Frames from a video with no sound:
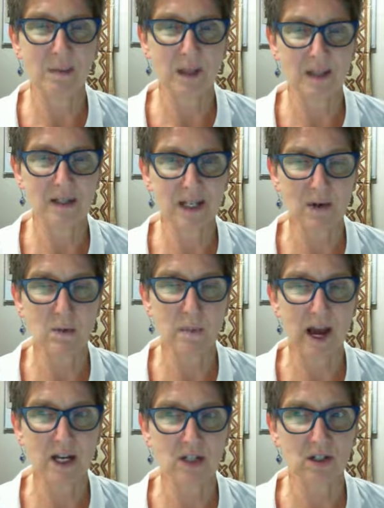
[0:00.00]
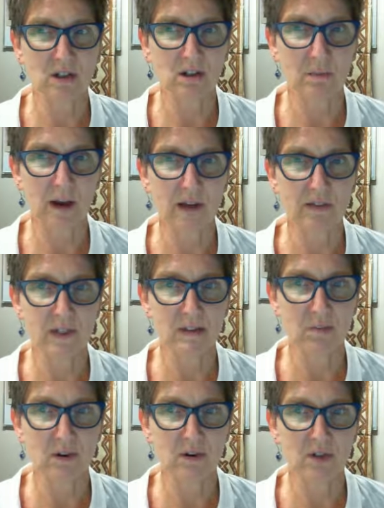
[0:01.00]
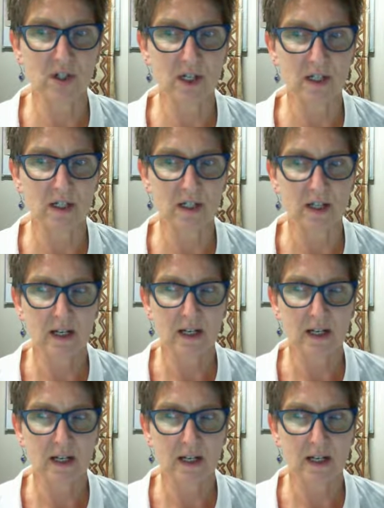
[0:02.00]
because they were passionate about this project